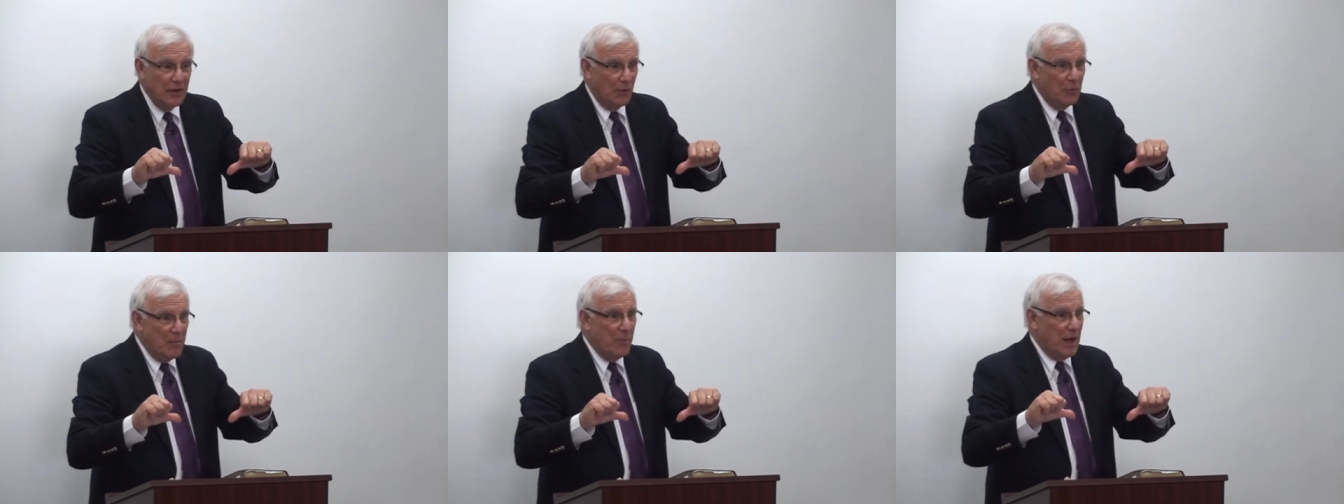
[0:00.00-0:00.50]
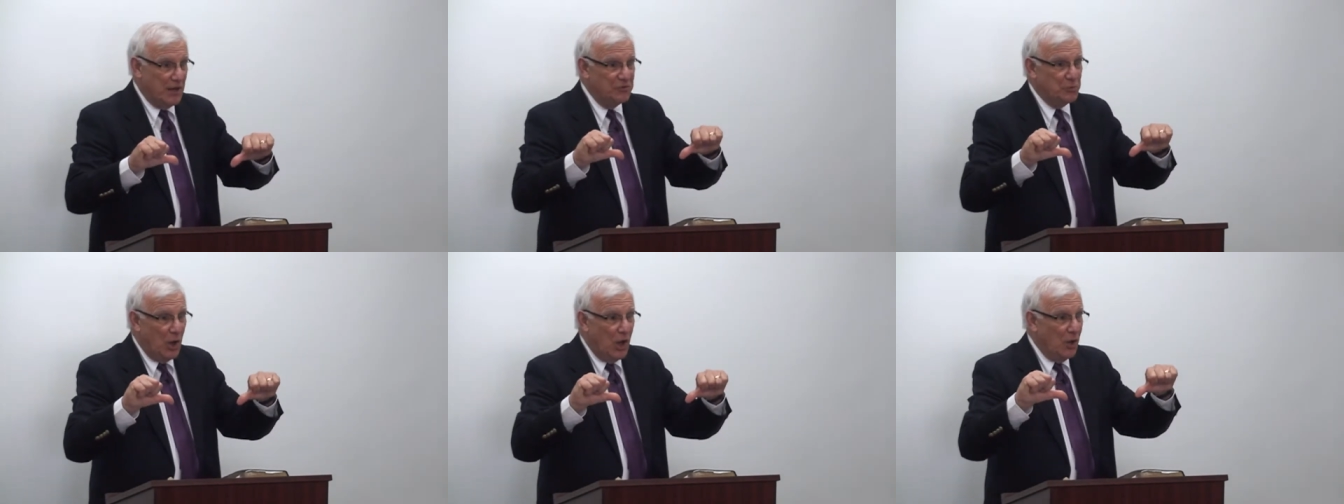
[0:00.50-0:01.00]
And we might
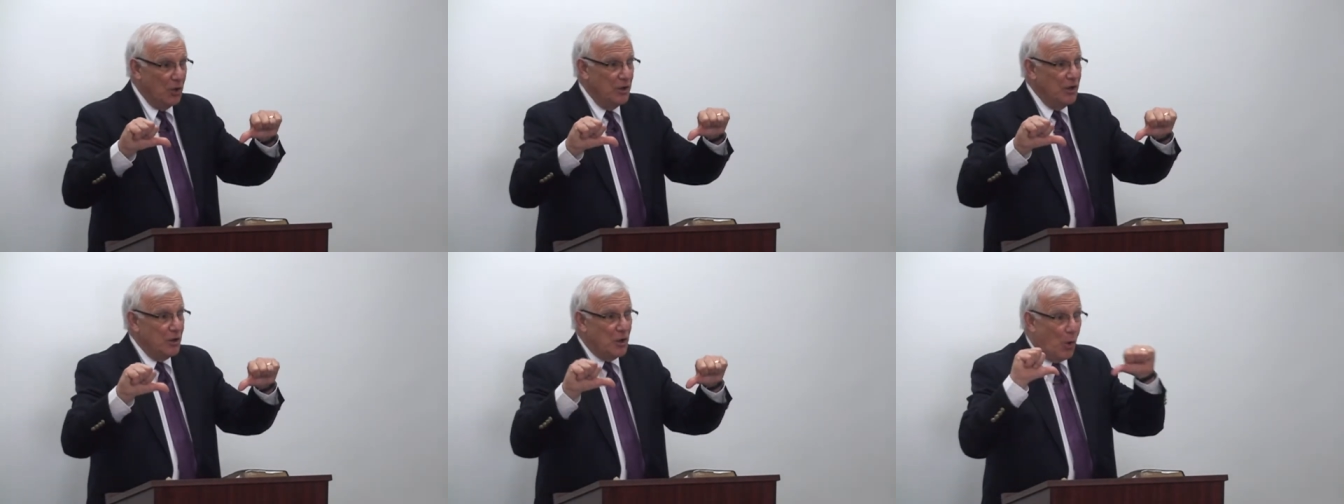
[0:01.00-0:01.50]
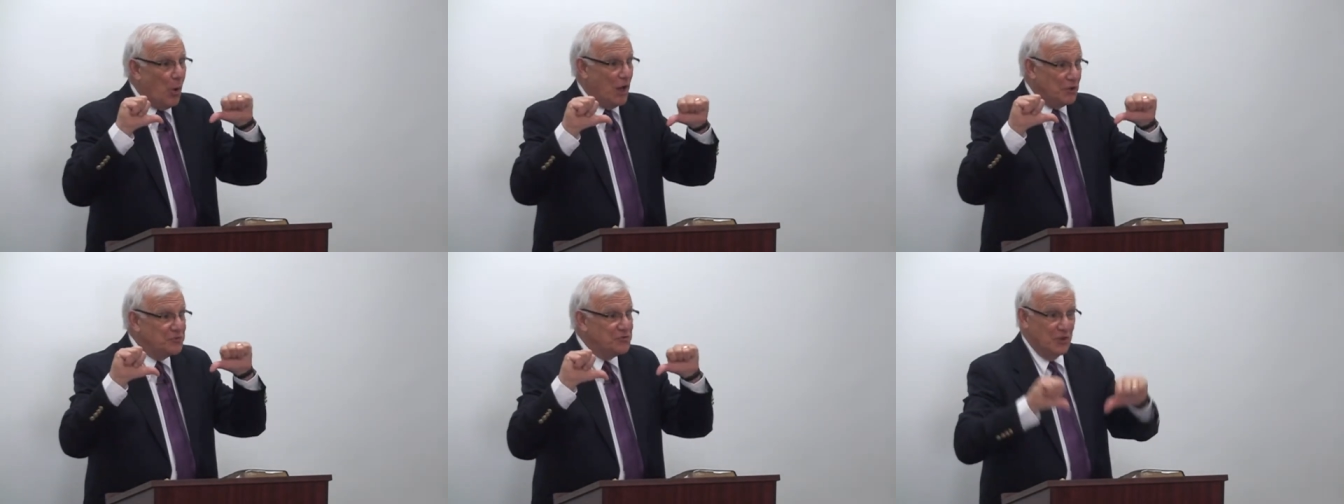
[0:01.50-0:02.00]
as well go
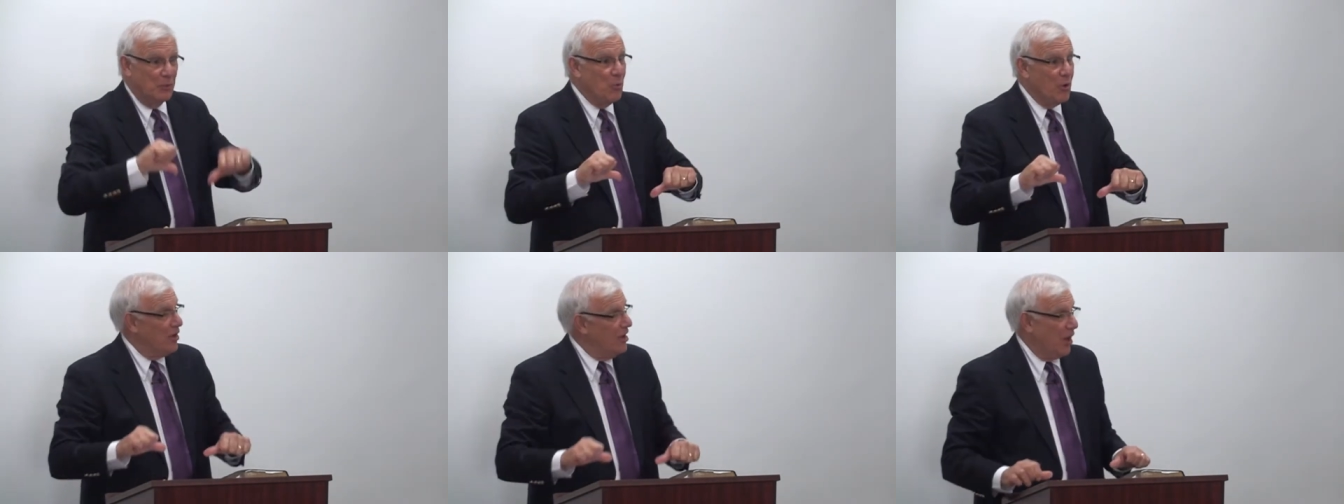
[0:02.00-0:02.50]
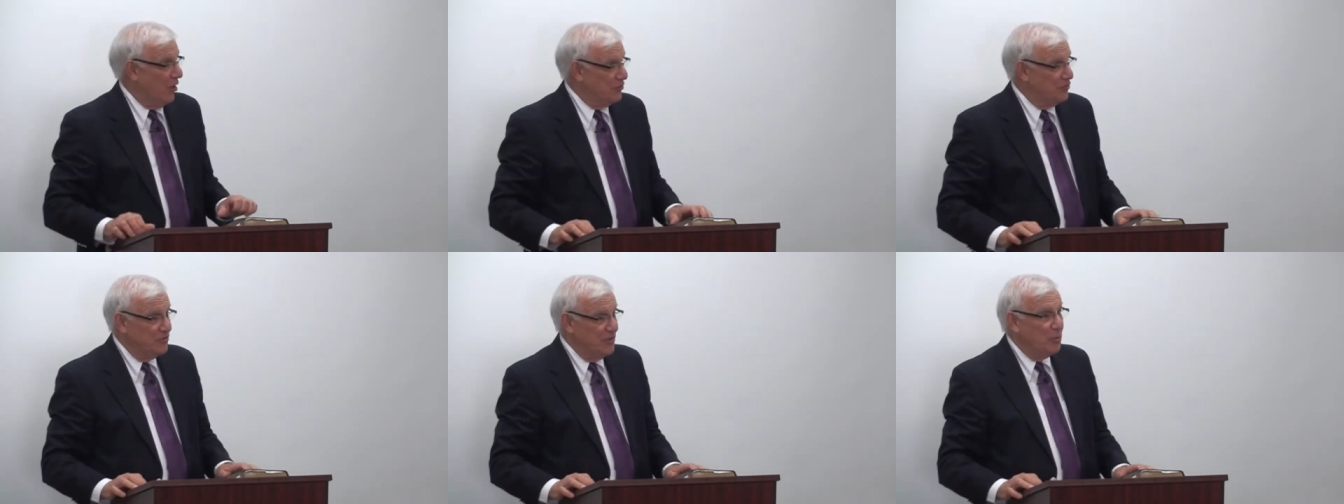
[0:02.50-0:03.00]
on somewhere
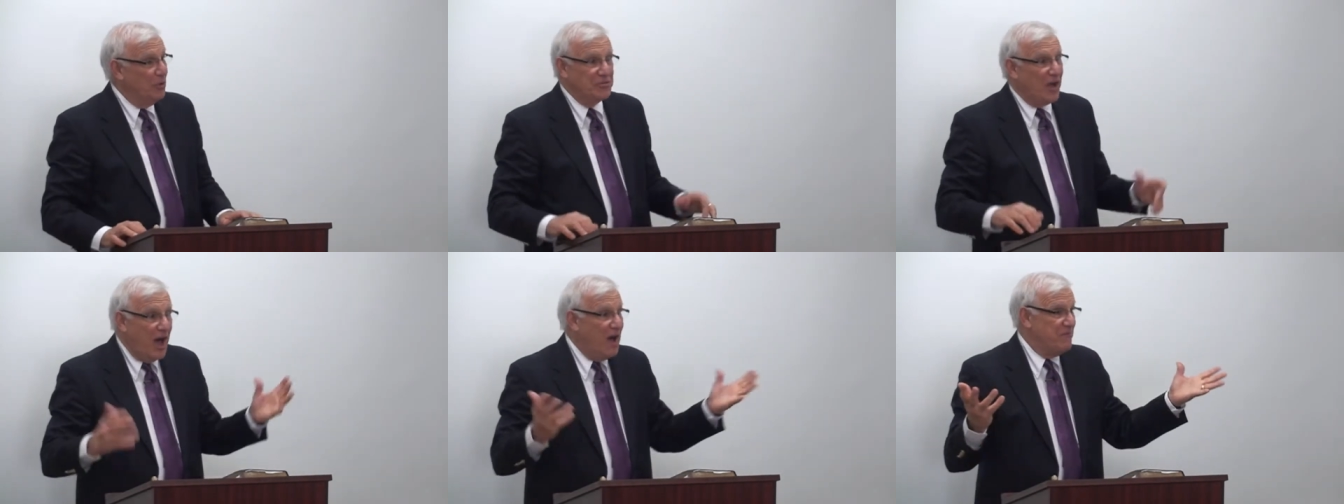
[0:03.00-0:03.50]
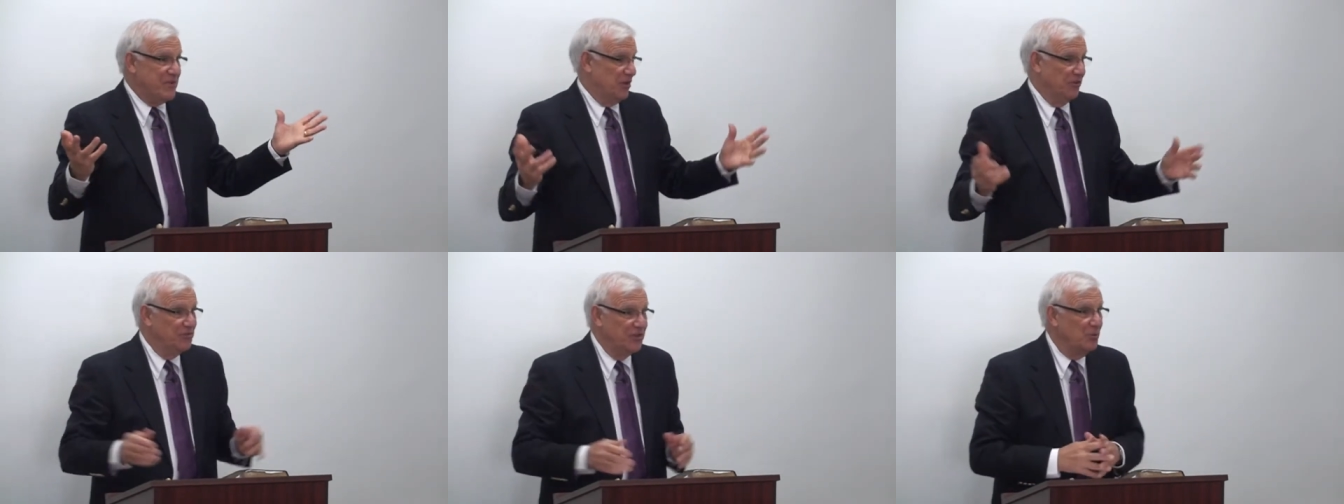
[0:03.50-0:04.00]
else. It was
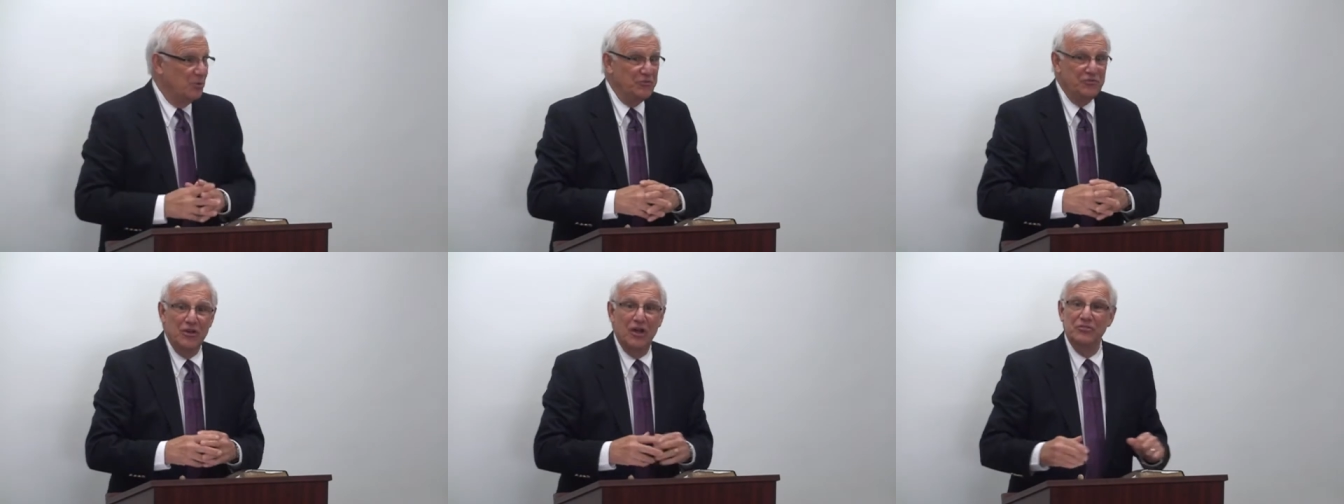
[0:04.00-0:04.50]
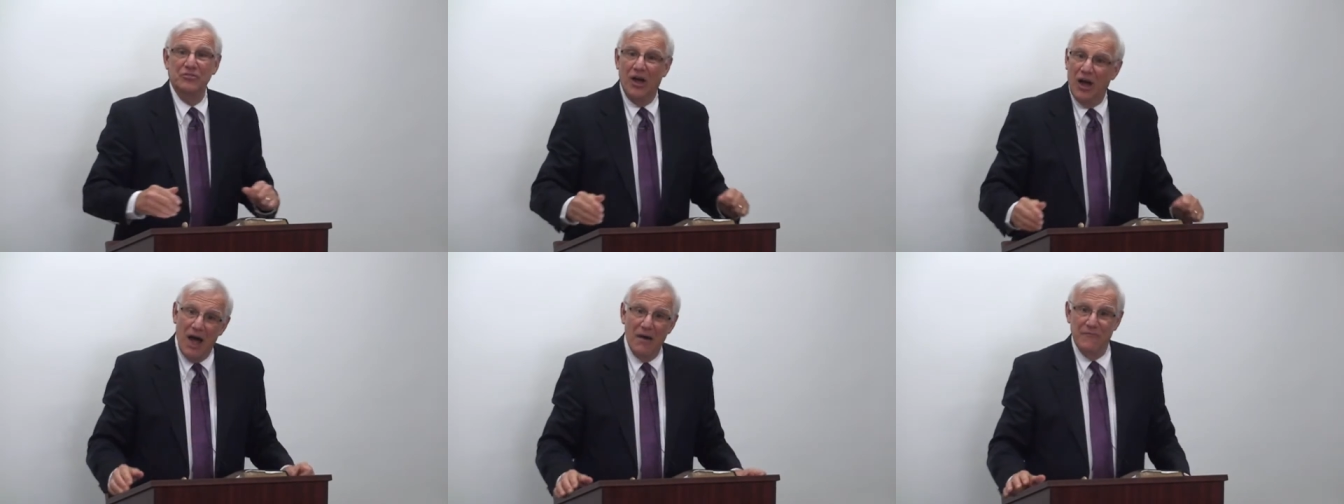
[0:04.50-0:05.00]
obvious. It was just
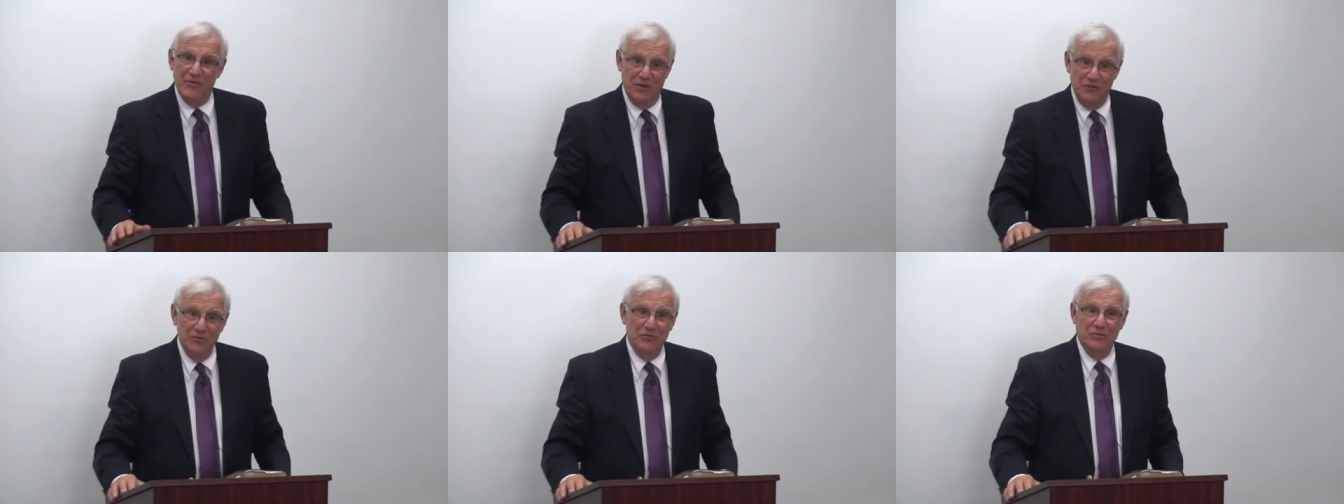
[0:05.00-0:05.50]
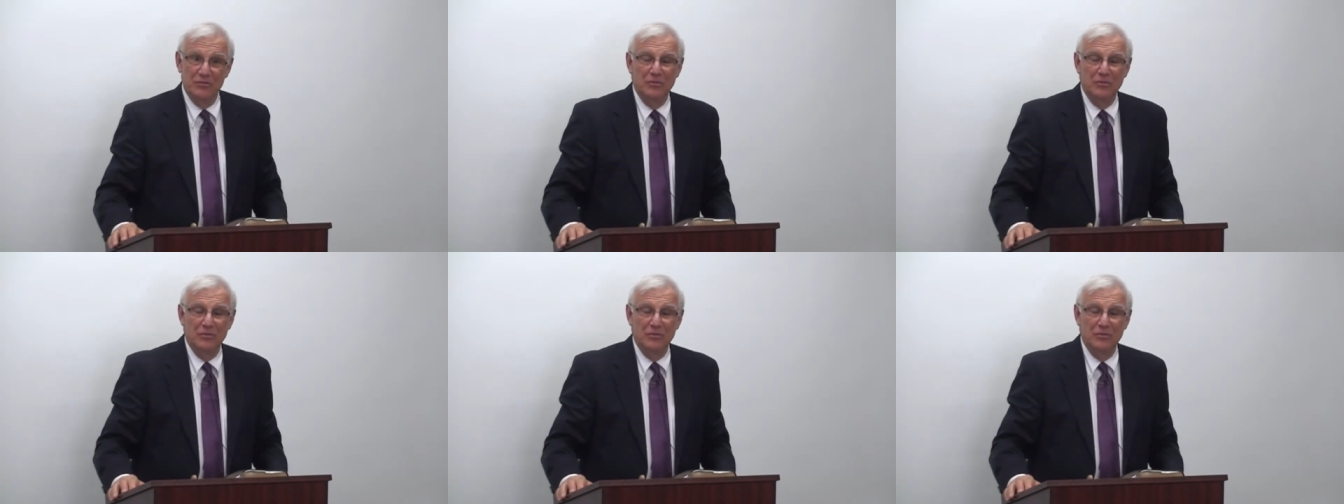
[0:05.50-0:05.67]
obvious.